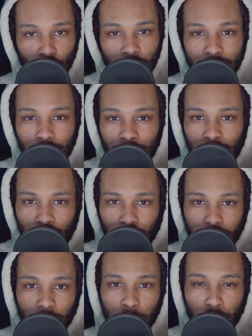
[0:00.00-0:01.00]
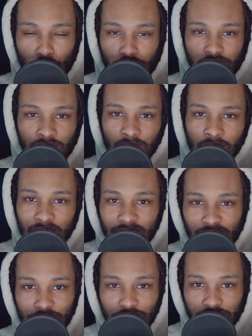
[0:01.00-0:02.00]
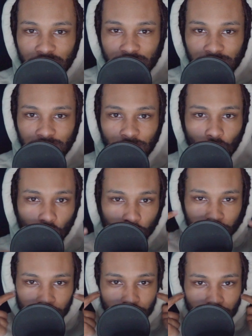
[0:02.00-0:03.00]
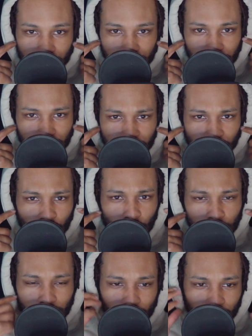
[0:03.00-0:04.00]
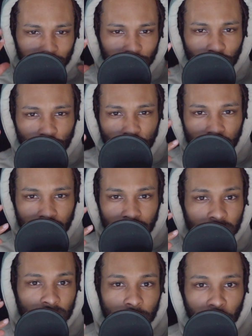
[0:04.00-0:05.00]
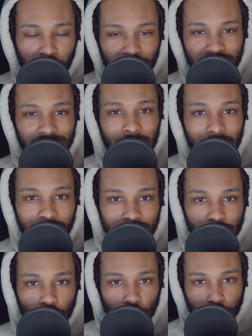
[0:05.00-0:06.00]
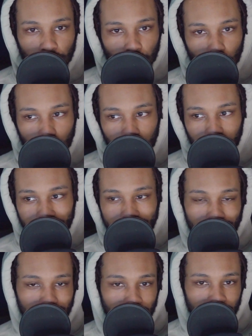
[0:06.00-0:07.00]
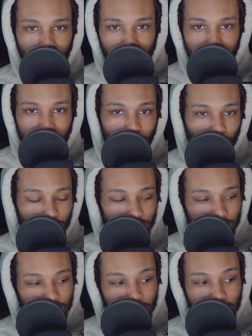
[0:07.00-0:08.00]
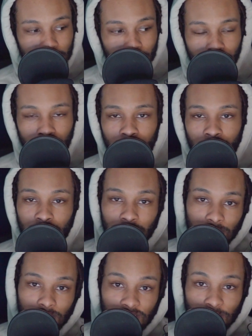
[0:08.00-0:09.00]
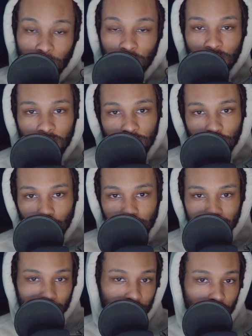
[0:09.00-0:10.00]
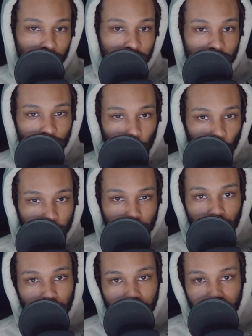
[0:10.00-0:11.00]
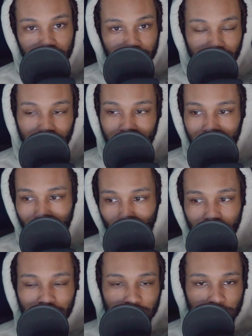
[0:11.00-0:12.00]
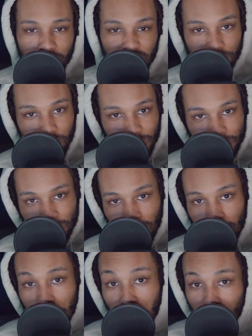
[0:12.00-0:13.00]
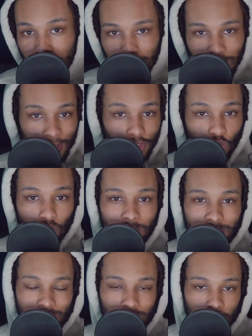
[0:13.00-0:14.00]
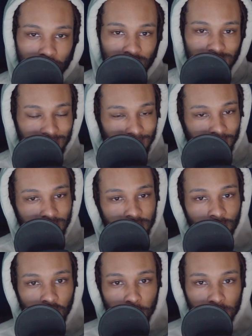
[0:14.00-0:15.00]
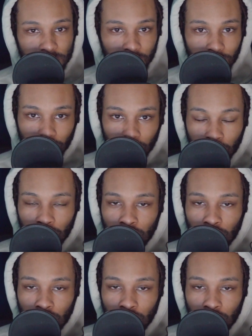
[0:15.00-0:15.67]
like oomph, like a punch in your chest or in your ear or whatever. Like, you feel it, but it's not like super strong like something else, that some other earphones that probably have a way better bass. Like, I don't think it's the best bass, but I do like the bass. I think it's a very particular